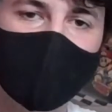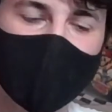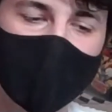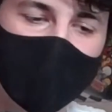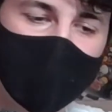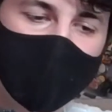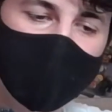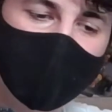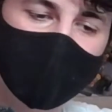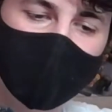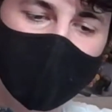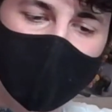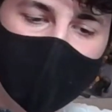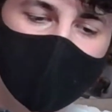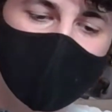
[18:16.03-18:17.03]
I have
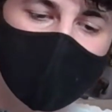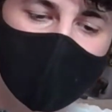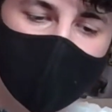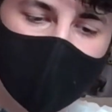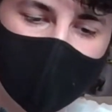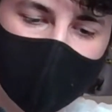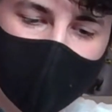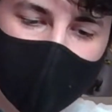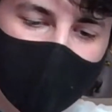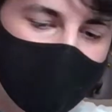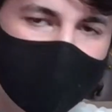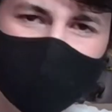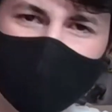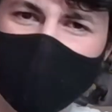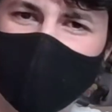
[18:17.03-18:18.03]
old
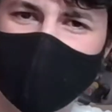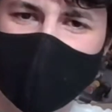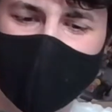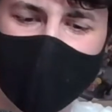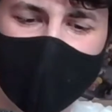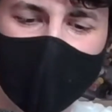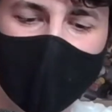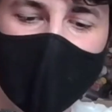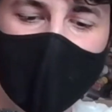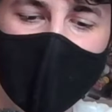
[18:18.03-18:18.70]
designs of the tail.